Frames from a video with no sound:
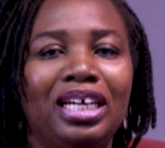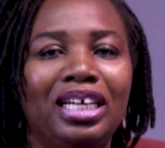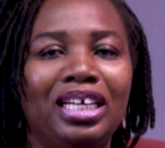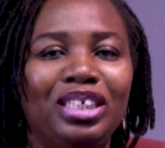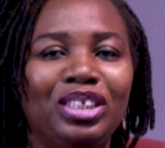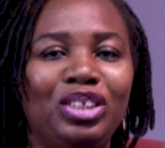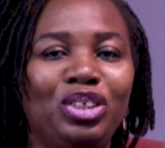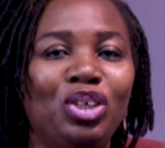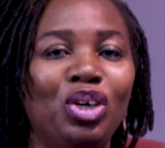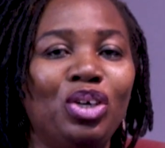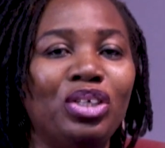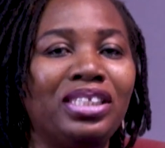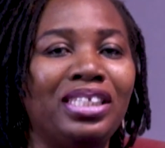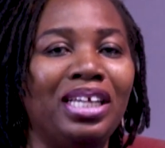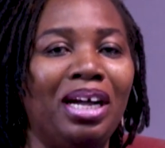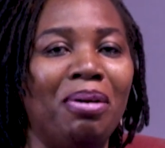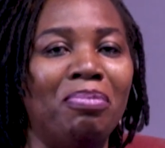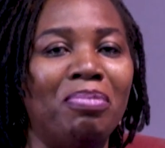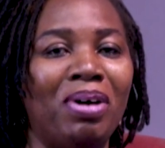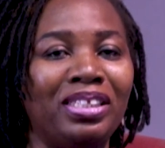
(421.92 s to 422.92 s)
just
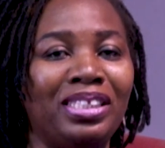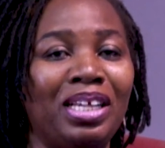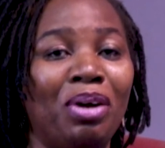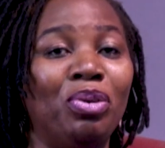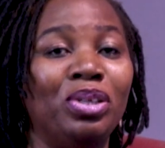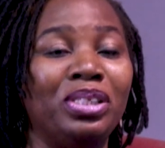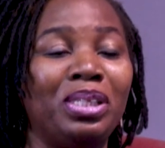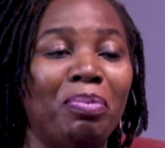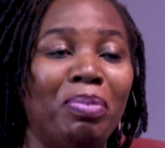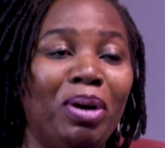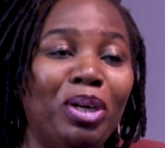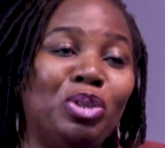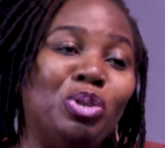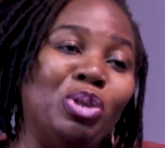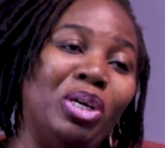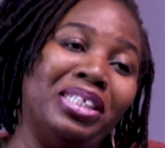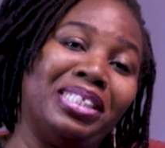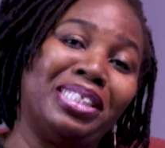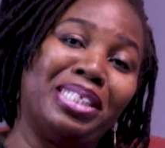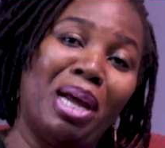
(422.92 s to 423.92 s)
as I was about to
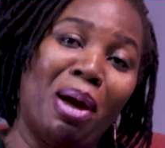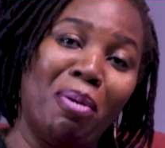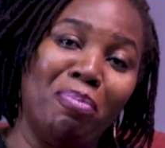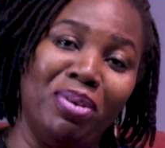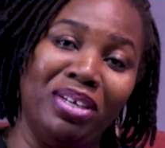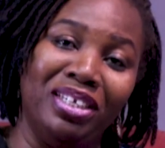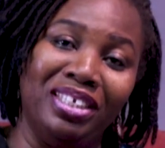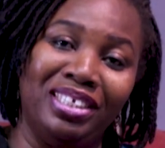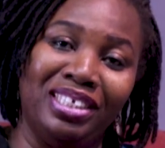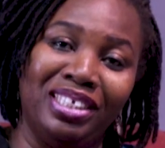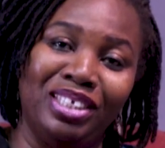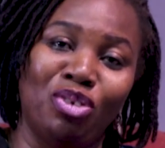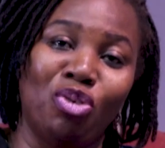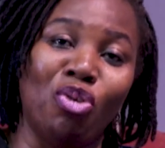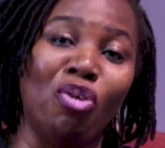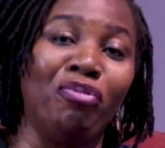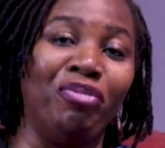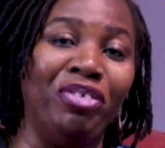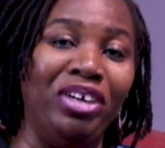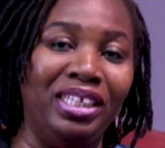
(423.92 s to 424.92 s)
establish,
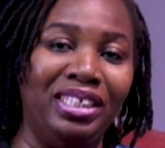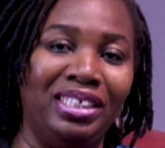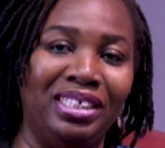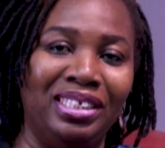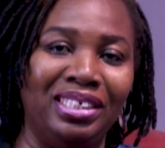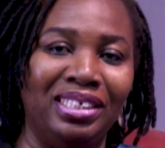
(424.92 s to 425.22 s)
COVID